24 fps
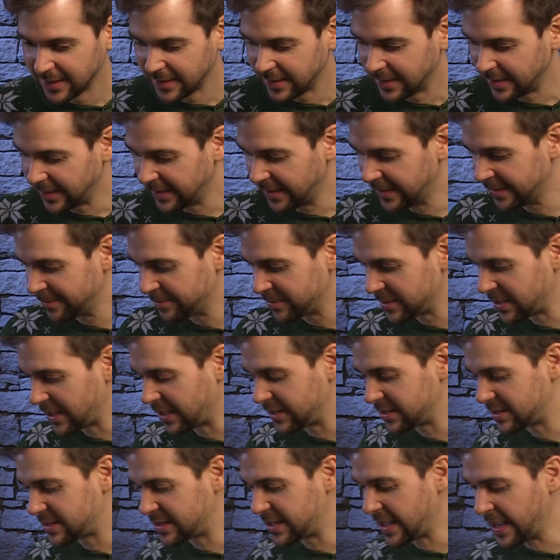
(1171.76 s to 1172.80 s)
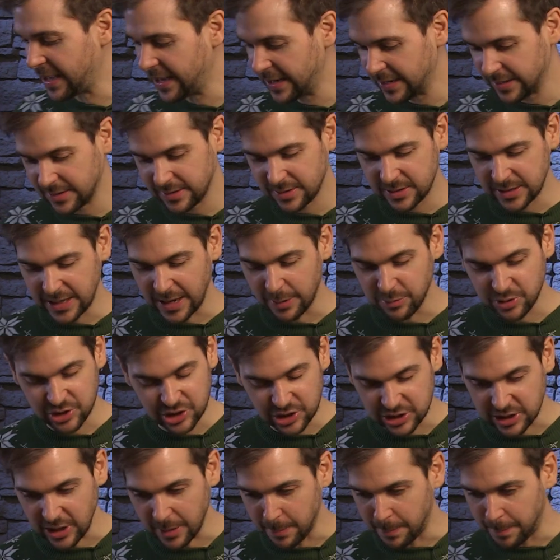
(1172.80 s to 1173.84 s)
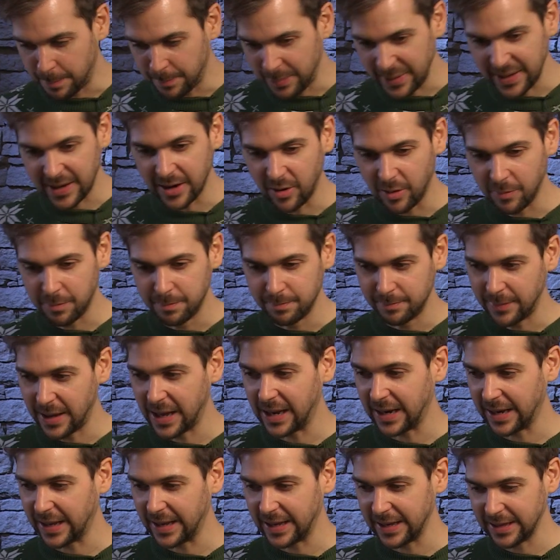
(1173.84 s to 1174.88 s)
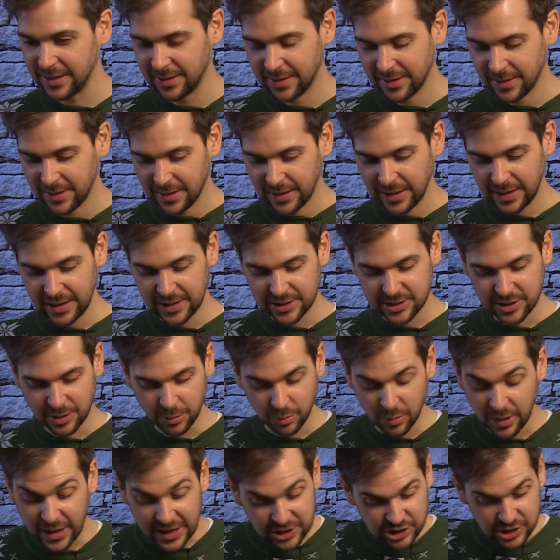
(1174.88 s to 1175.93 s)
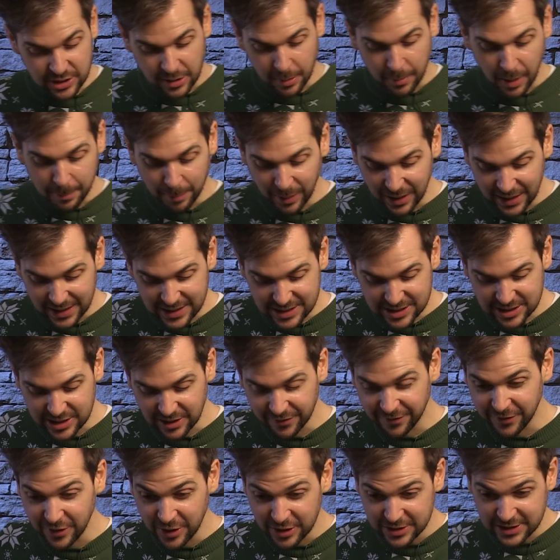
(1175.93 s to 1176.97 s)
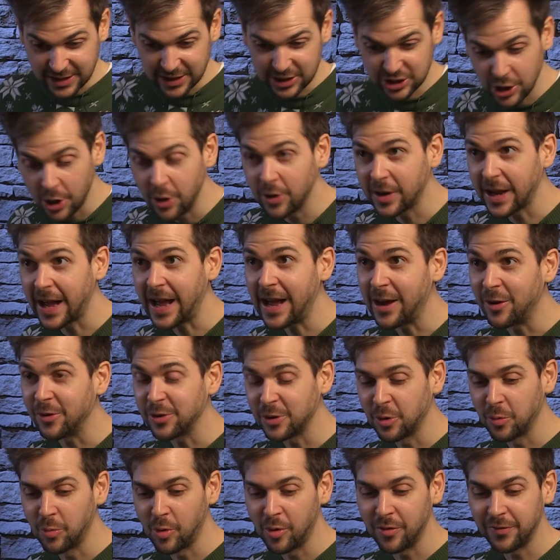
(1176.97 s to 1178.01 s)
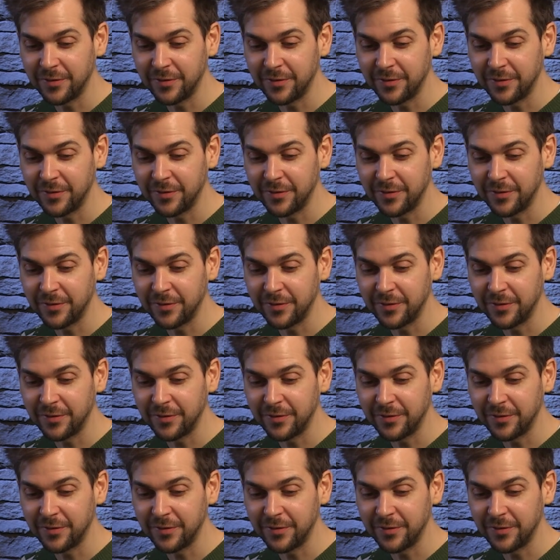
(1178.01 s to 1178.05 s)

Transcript: And then there was just a big old melee. So, actually, on my ballista first, it took out your warp